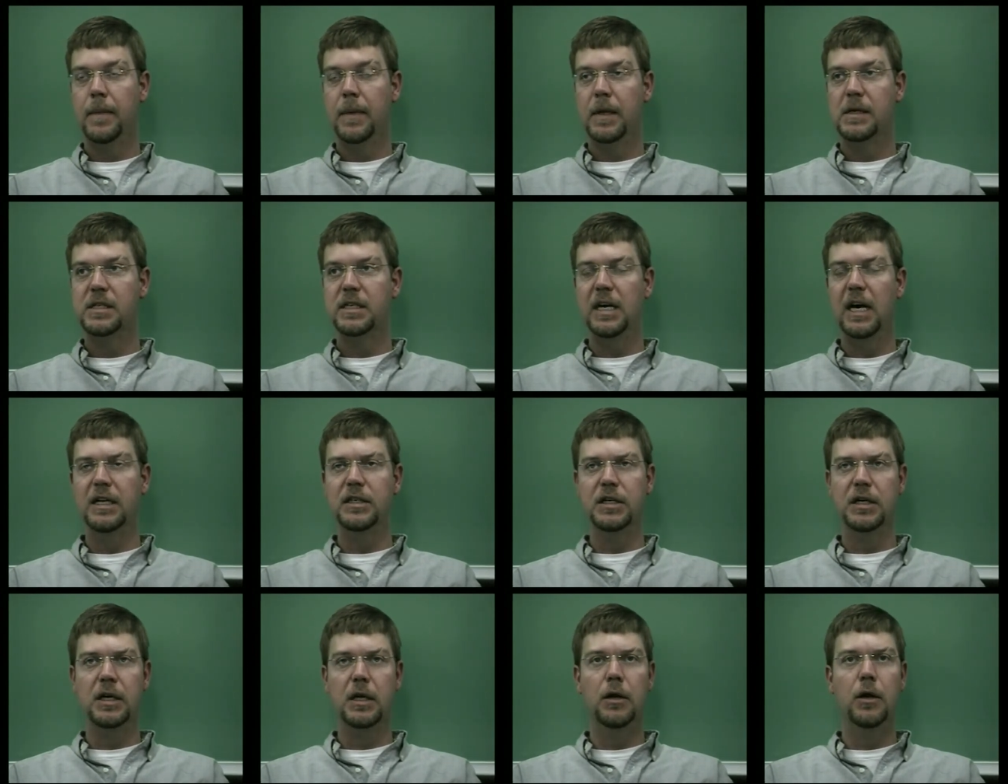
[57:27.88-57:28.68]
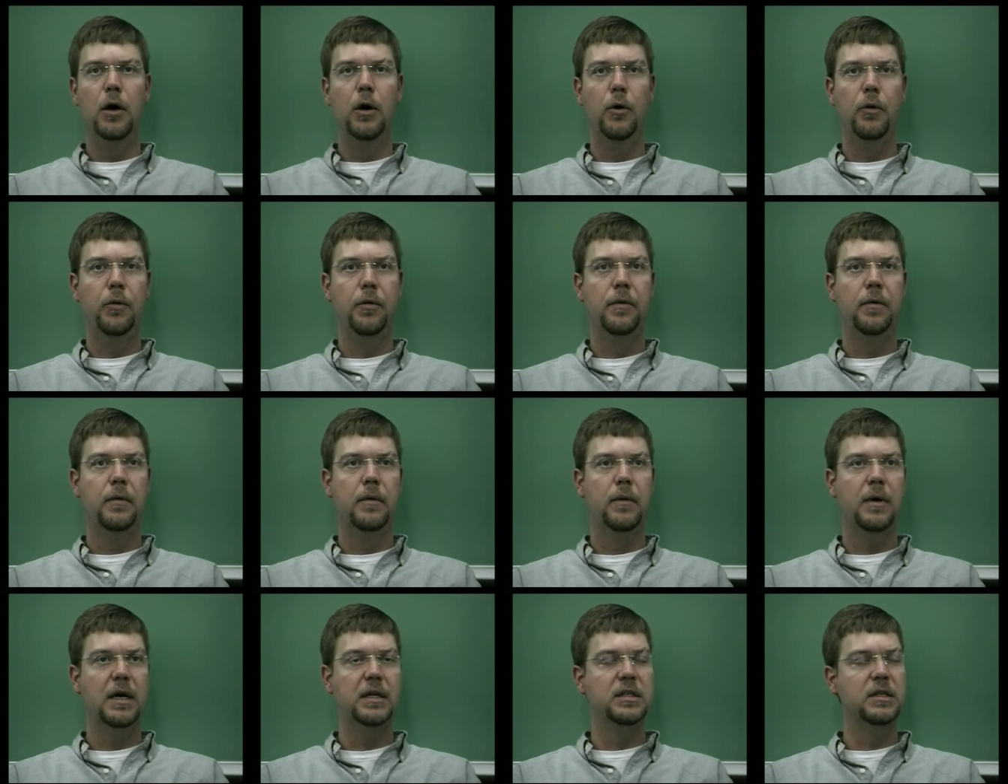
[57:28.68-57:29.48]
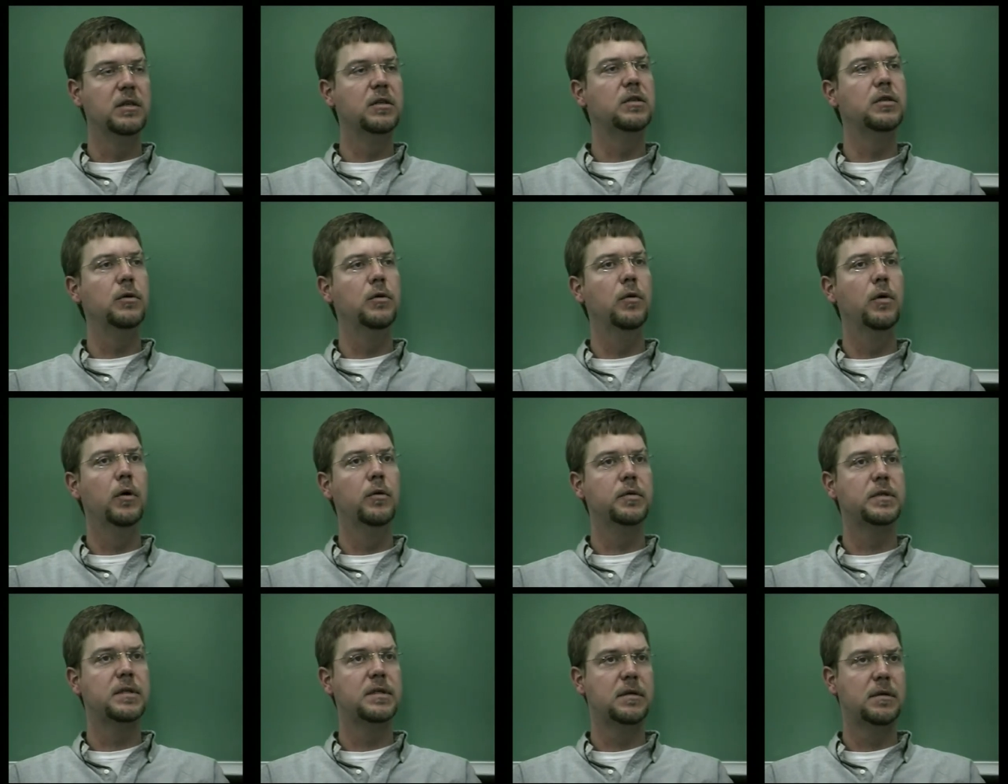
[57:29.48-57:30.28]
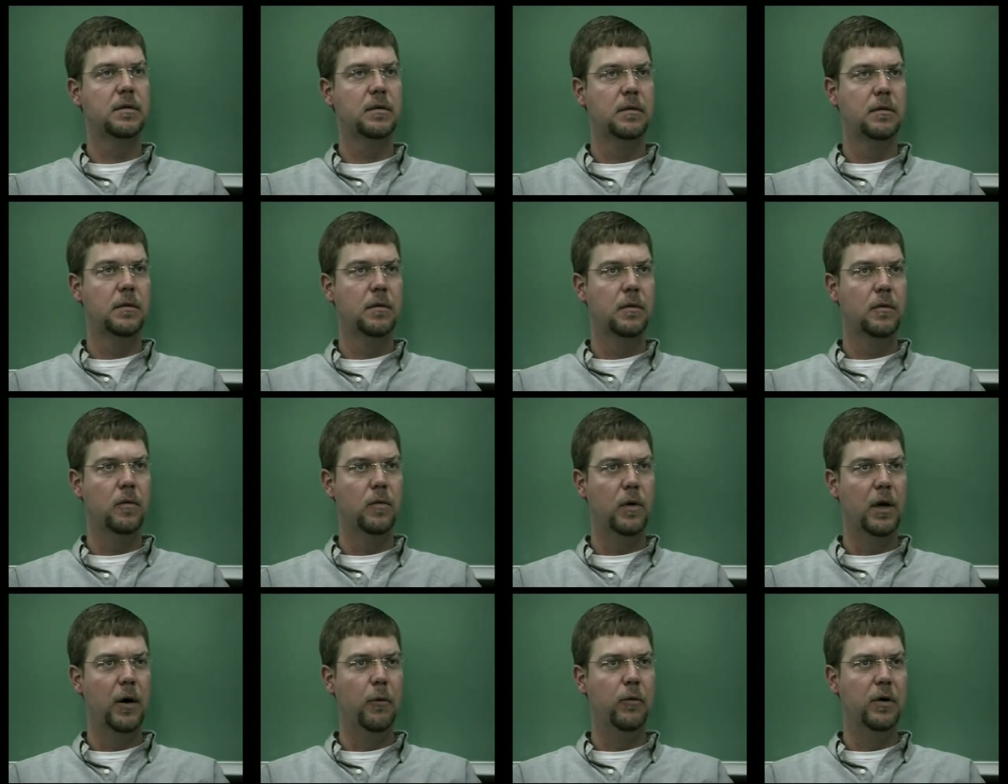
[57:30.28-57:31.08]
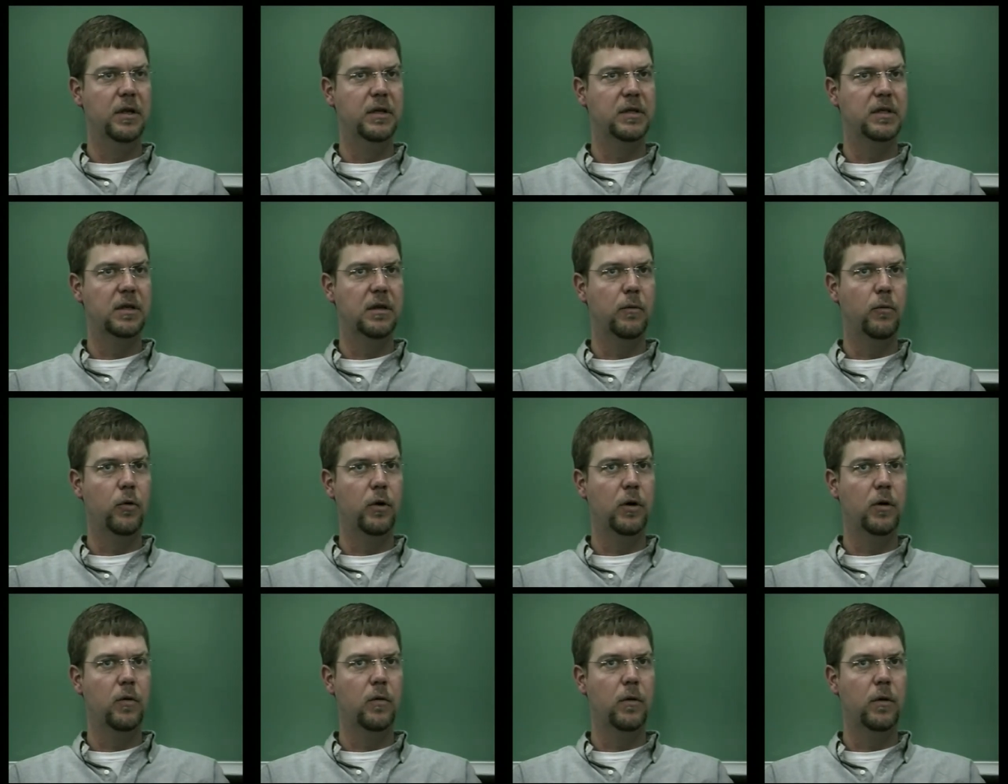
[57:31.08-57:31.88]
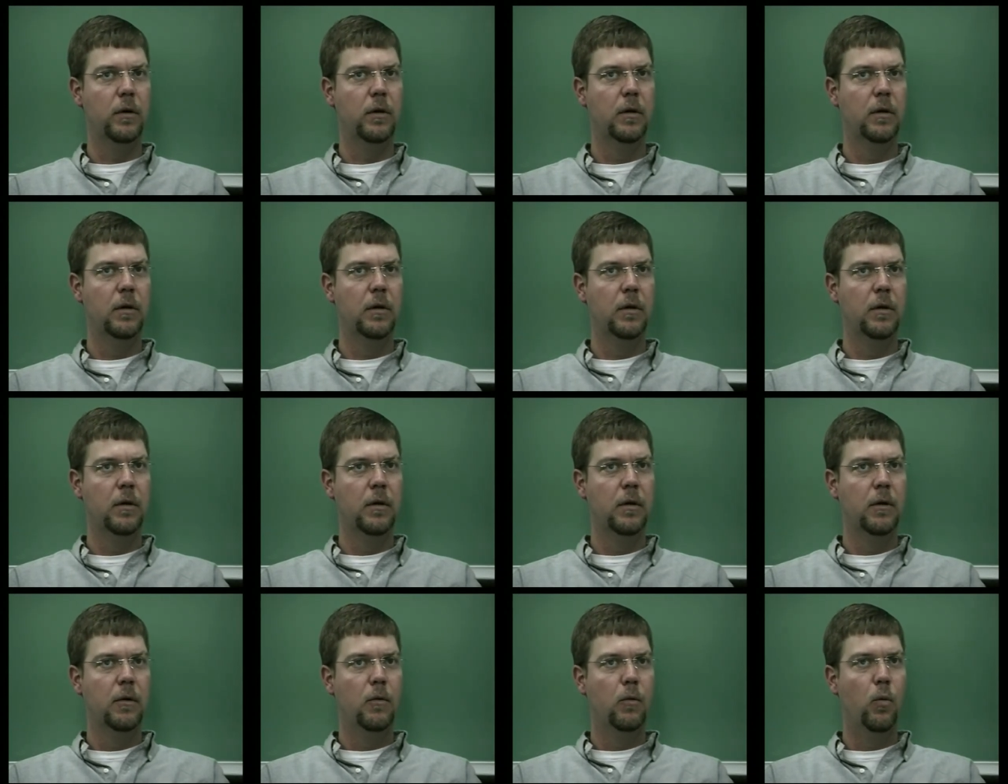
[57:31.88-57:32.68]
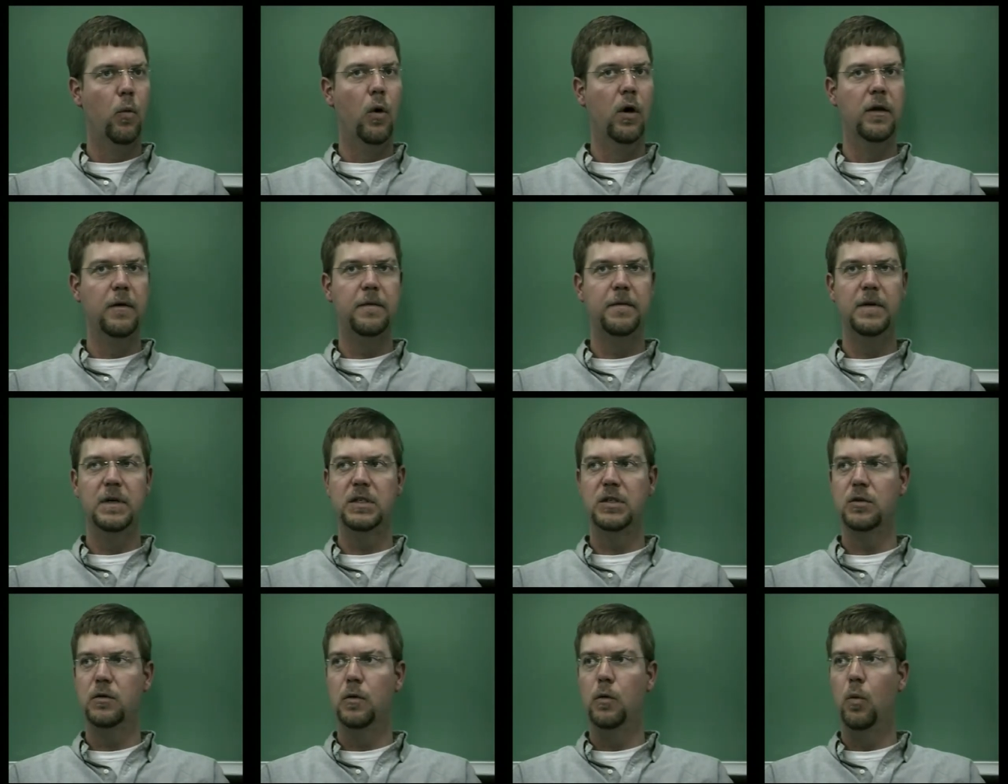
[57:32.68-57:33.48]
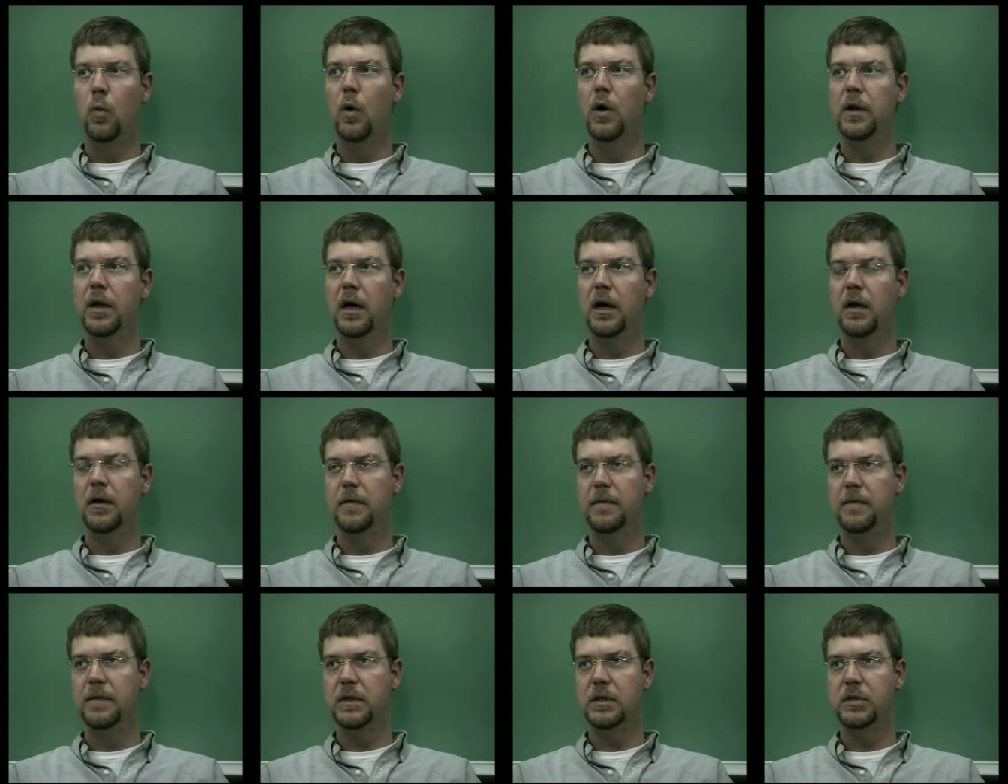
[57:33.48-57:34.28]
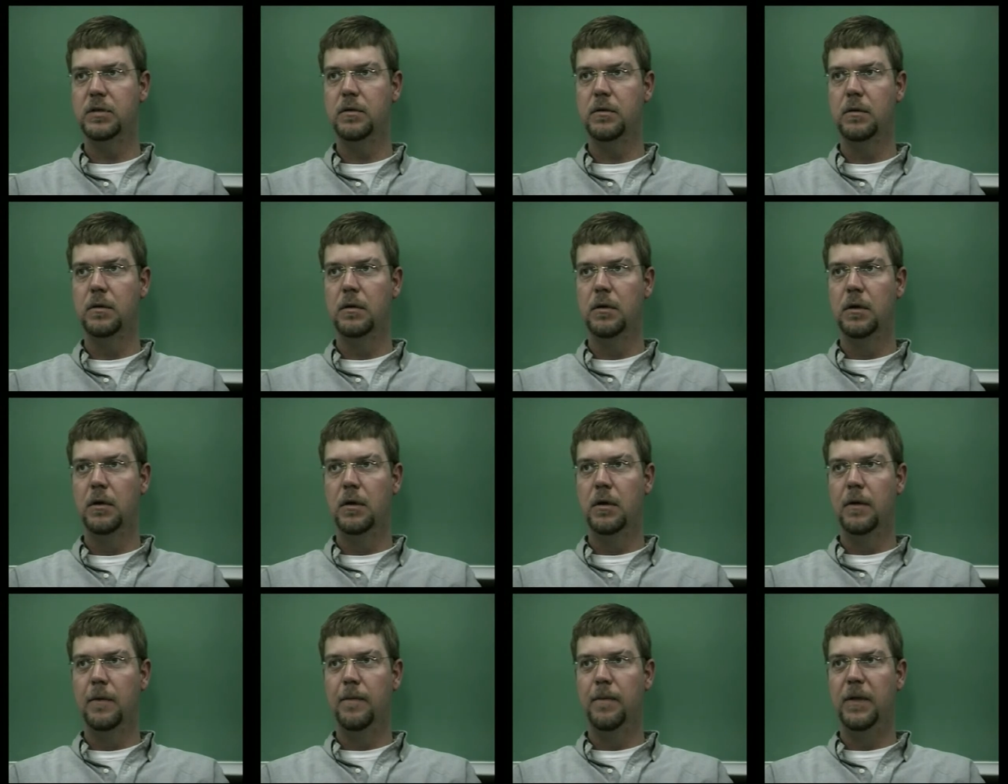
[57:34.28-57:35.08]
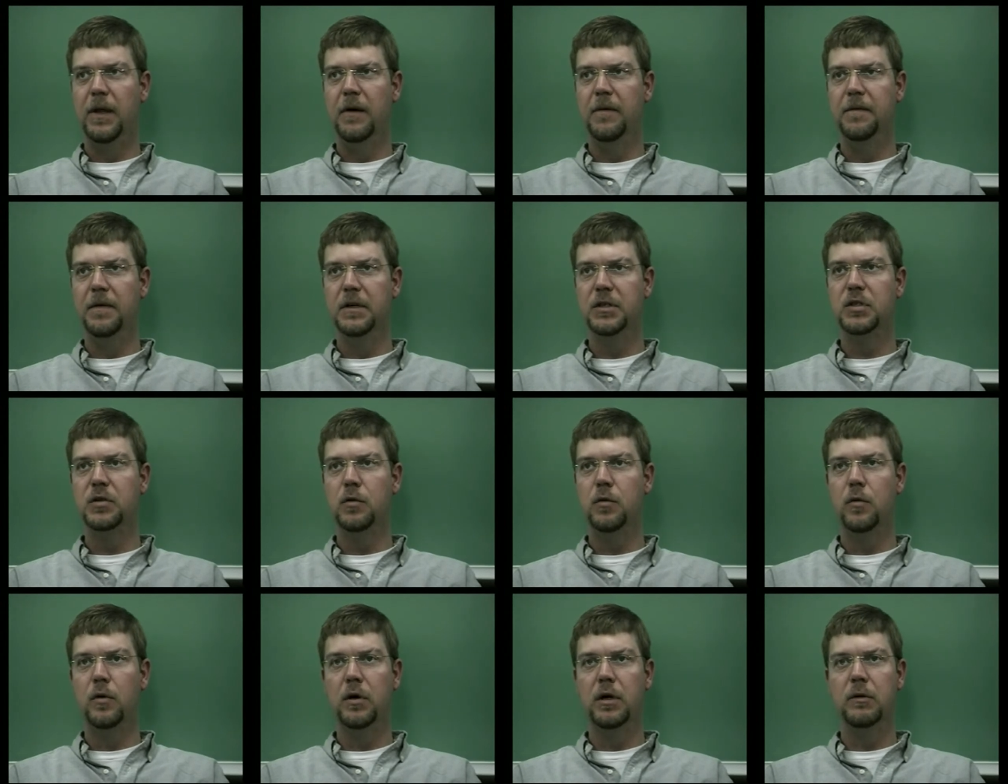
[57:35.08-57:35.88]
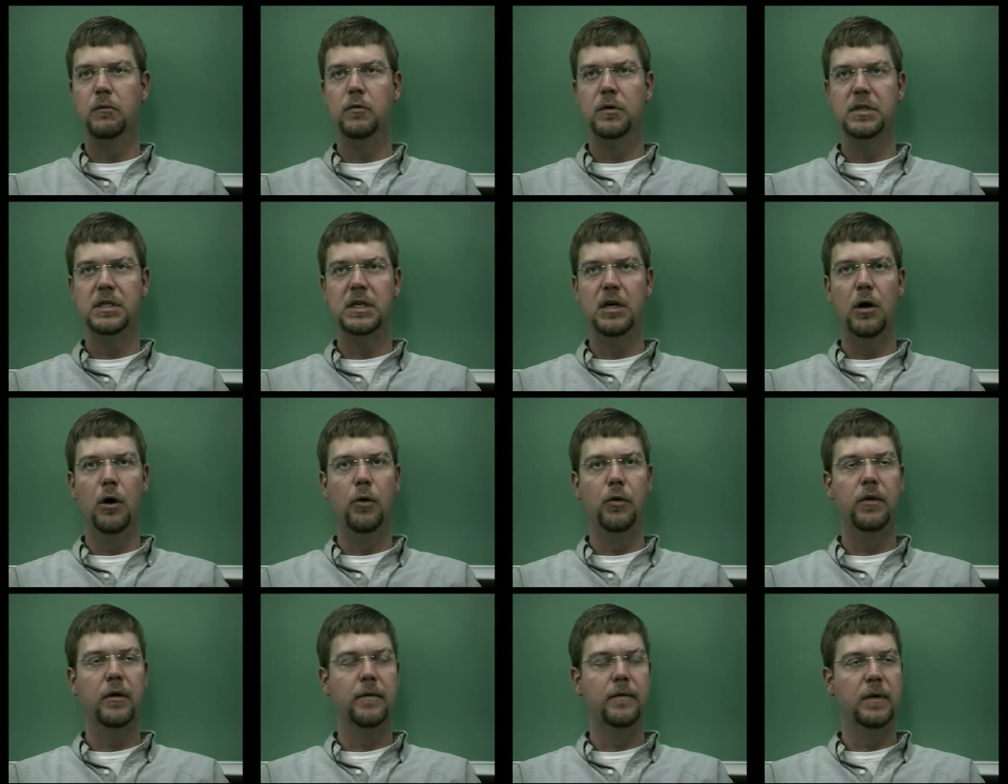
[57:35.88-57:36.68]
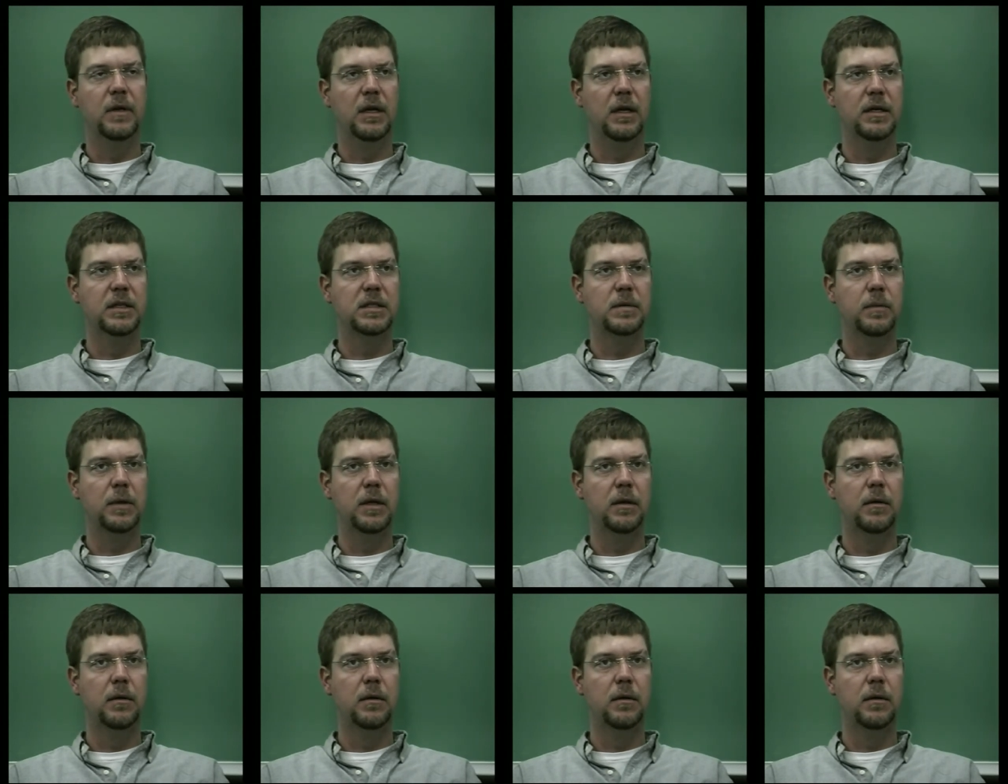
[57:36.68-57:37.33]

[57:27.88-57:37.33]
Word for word: See, I took an oath. I took two oaths when I went into the Marine Corps. One official, one unofficial. The official one was the oath of enlistment.